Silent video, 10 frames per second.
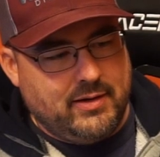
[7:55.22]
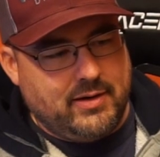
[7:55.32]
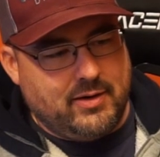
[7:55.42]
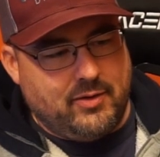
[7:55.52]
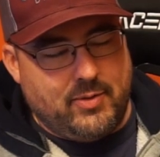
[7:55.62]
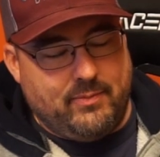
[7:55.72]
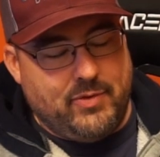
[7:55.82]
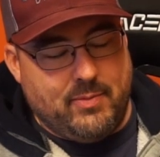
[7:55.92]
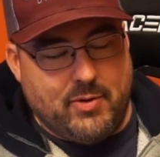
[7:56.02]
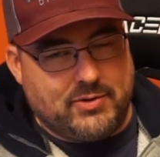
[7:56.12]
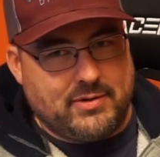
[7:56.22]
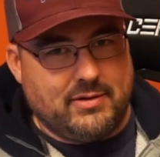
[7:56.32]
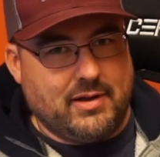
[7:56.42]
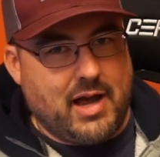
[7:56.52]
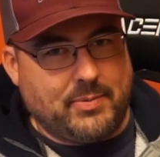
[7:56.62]
how the most
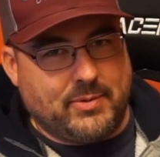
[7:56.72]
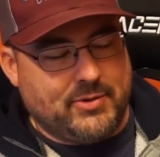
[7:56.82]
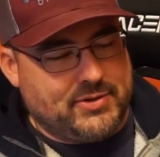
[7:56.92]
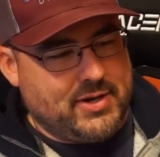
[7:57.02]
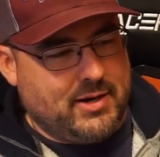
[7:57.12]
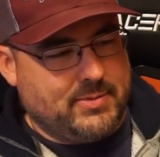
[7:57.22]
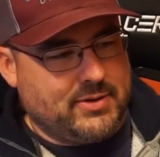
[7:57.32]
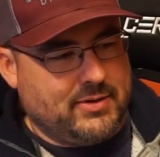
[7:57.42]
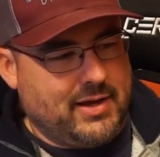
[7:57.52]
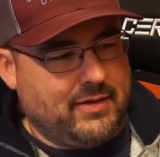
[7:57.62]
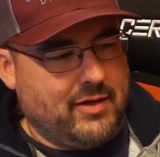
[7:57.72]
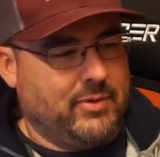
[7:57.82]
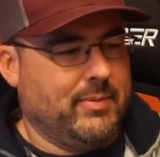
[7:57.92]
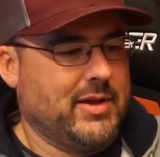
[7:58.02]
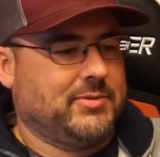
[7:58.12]
optimal setup. So I've
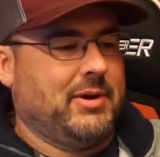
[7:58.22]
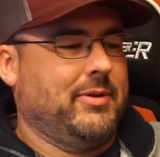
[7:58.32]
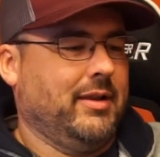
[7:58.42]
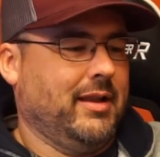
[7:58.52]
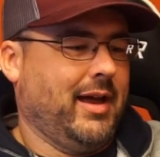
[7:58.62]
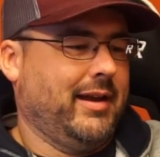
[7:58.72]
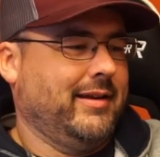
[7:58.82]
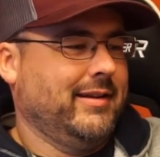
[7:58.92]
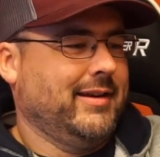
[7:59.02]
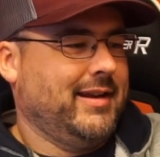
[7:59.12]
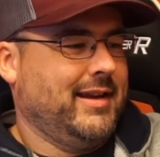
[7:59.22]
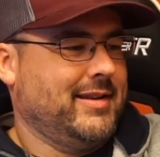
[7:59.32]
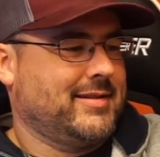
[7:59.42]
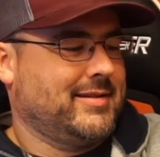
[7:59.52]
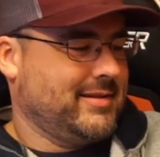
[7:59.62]
been messing around with it a lot, and
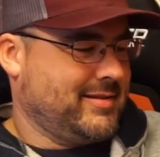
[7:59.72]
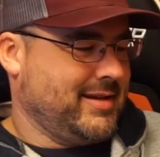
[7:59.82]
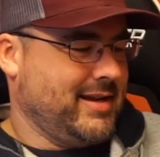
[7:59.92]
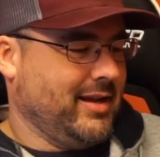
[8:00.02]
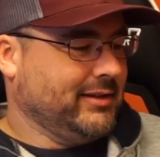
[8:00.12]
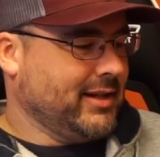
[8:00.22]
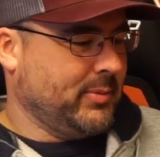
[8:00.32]
it's seen a little